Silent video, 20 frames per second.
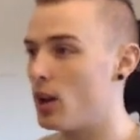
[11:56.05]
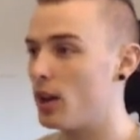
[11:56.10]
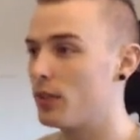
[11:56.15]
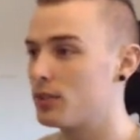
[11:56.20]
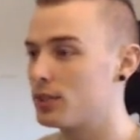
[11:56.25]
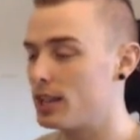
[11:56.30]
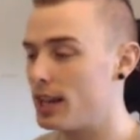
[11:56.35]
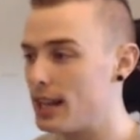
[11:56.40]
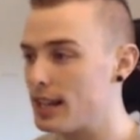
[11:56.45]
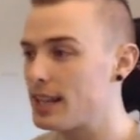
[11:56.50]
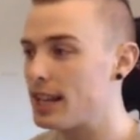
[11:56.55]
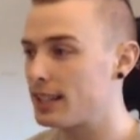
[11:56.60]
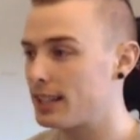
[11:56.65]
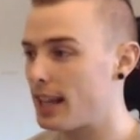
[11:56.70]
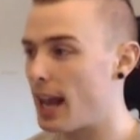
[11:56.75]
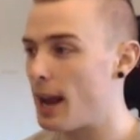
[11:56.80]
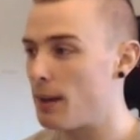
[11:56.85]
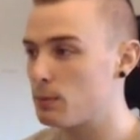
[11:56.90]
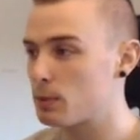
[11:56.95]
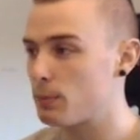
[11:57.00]
I've seen
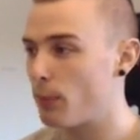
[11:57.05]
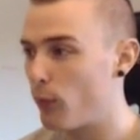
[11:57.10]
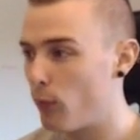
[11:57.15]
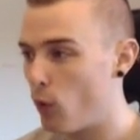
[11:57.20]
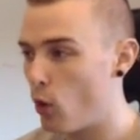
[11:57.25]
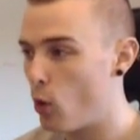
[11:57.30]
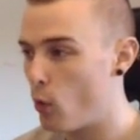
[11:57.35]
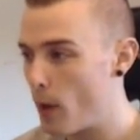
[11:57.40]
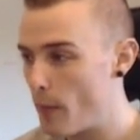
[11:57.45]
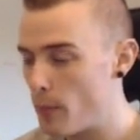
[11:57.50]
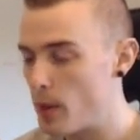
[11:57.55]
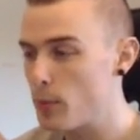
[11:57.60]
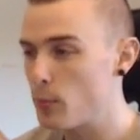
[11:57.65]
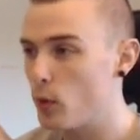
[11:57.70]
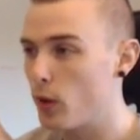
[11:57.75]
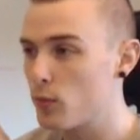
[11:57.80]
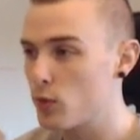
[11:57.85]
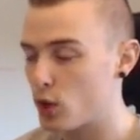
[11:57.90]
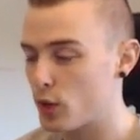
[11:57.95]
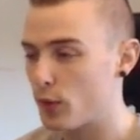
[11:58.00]
games before where people
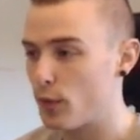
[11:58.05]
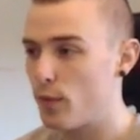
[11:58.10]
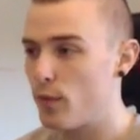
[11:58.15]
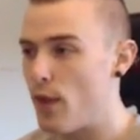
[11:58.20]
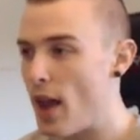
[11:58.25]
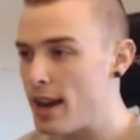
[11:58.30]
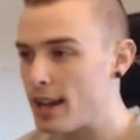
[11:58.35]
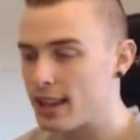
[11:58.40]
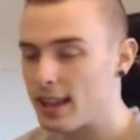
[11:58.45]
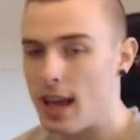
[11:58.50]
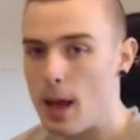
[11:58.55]
have just fed